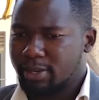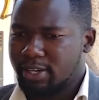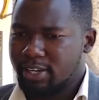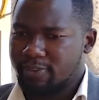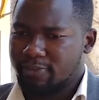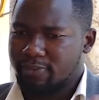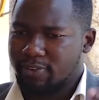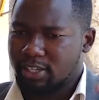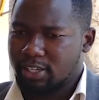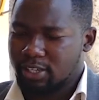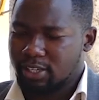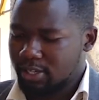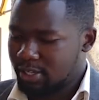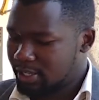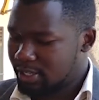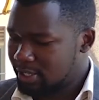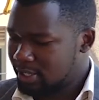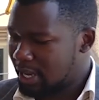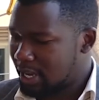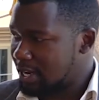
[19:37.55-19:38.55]
or I
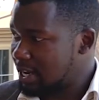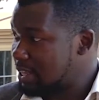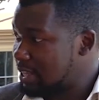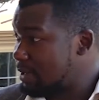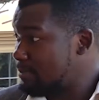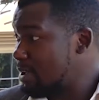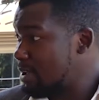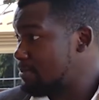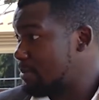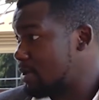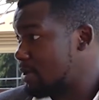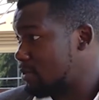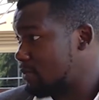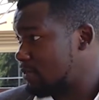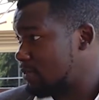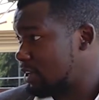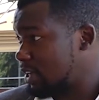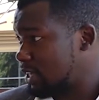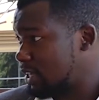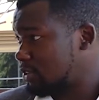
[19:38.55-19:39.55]
believe in
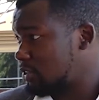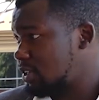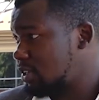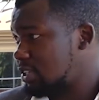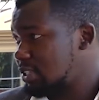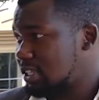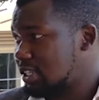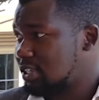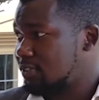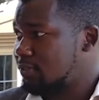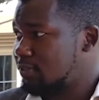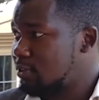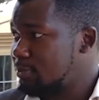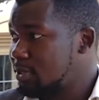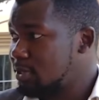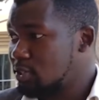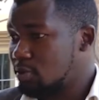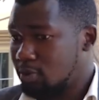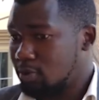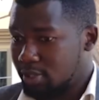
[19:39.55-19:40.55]
another member of the National
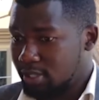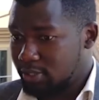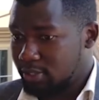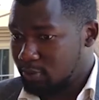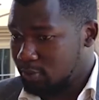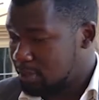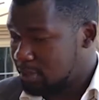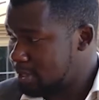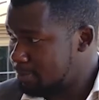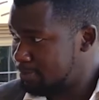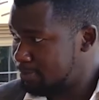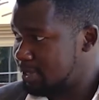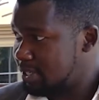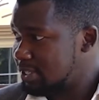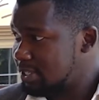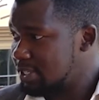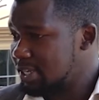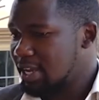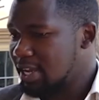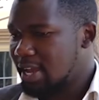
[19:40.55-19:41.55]
Executive Committee or these
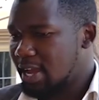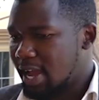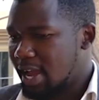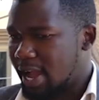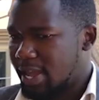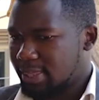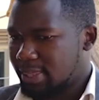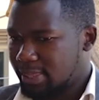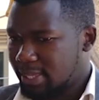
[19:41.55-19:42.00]
youth MPs.